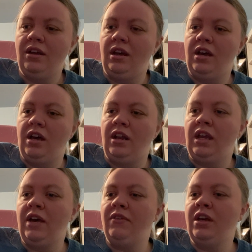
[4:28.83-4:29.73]
And I
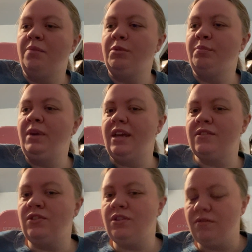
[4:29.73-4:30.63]
got a couple
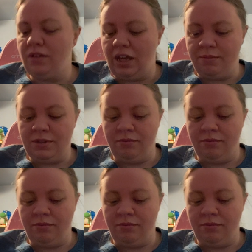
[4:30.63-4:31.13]
PS2 games,